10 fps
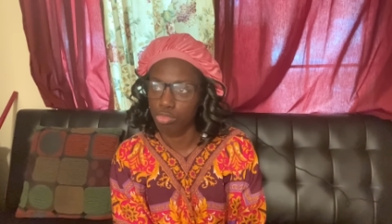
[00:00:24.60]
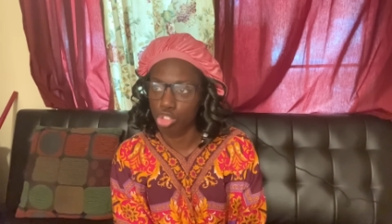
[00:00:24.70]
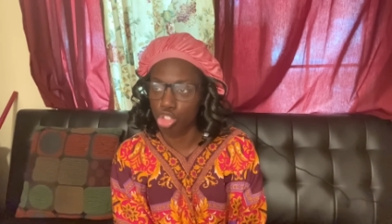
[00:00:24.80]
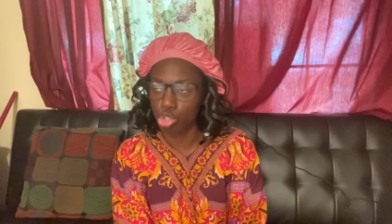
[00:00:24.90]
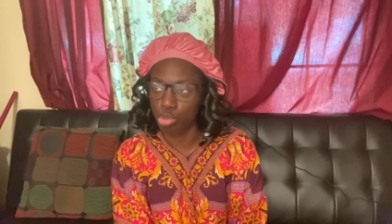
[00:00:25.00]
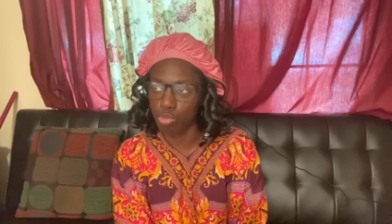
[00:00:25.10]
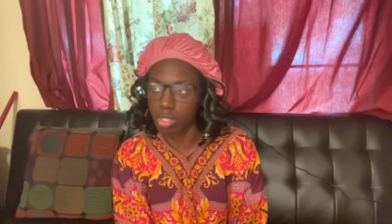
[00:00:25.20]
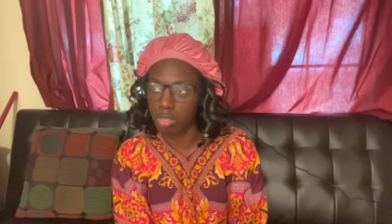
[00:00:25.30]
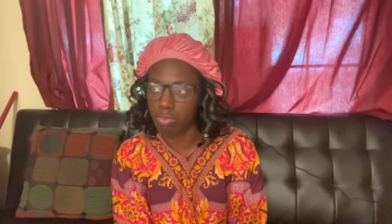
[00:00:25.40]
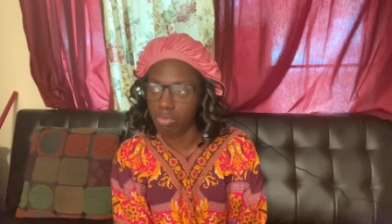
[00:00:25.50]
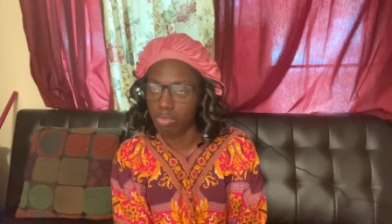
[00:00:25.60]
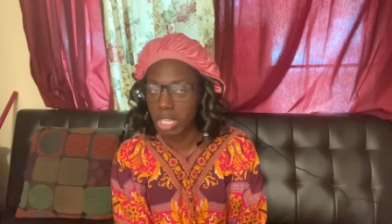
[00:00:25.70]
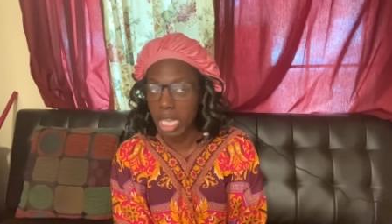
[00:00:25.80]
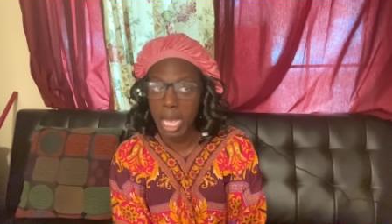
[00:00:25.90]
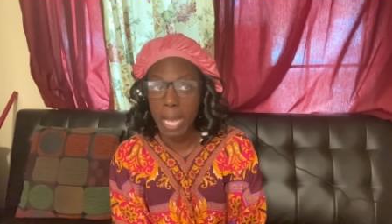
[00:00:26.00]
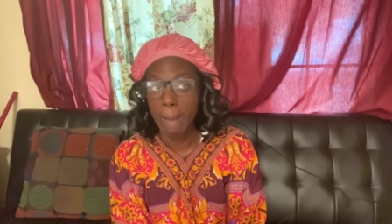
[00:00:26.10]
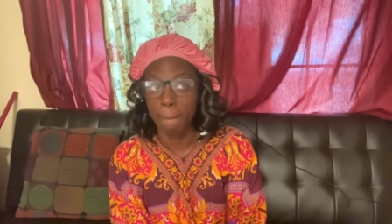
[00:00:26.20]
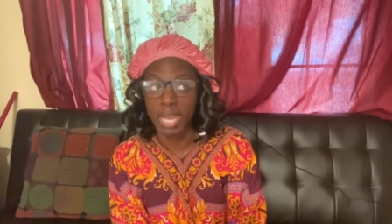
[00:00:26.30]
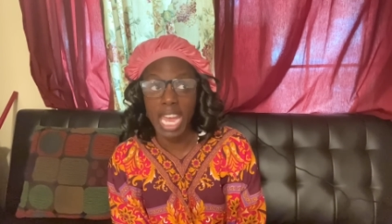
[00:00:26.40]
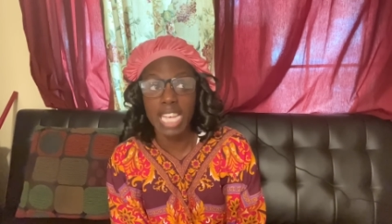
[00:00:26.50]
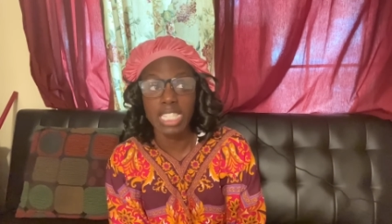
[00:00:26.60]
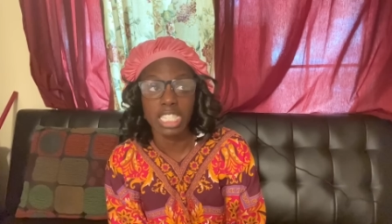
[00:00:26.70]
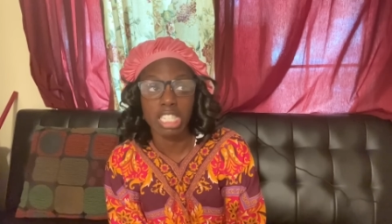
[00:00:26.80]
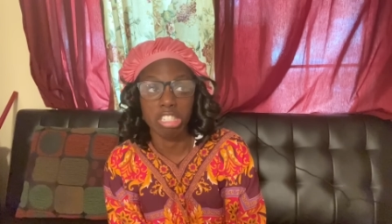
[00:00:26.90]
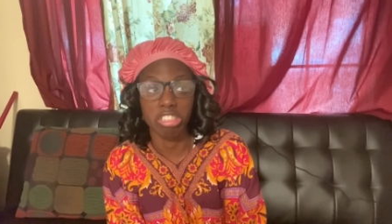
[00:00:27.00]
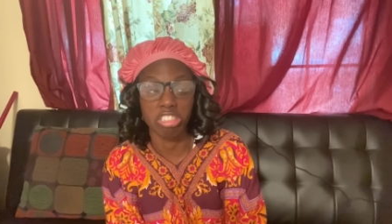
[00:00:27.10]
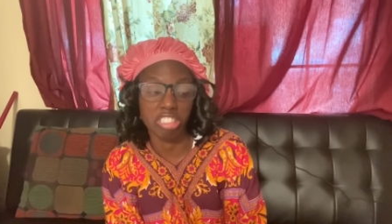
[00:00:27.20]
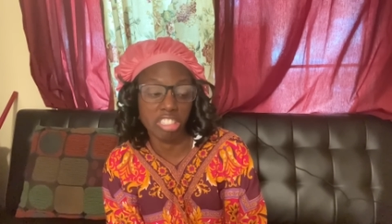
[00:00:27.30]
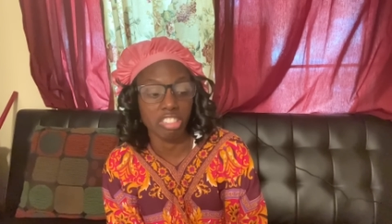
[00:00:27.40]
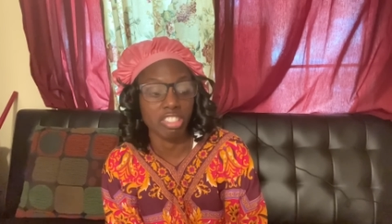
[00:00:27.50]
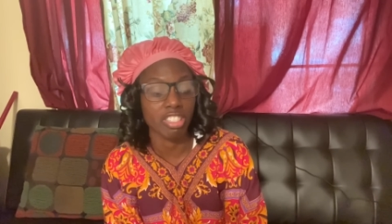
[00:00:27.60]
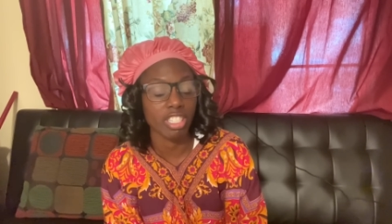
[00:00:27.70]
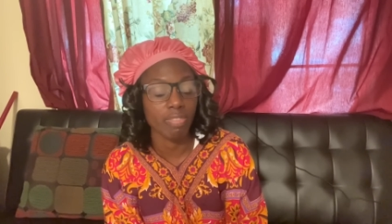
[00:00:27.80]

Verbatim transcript: Shoot. But I still look good.